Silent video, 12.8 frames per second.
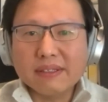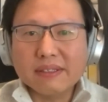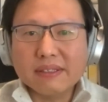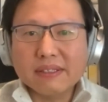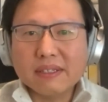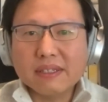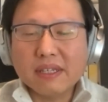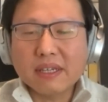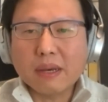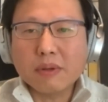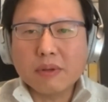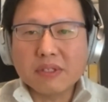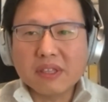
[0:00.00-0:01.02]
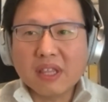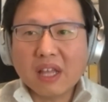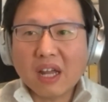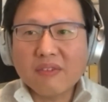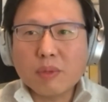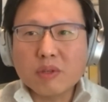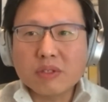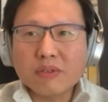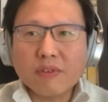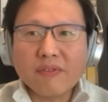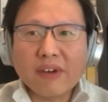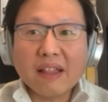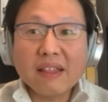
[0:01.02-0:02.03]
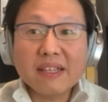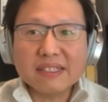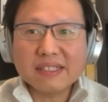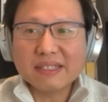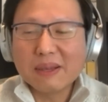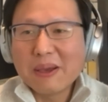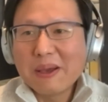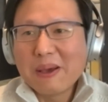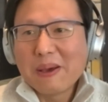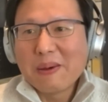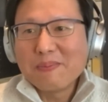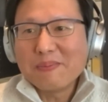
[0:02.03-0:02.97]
and he composed a lot of music for violins.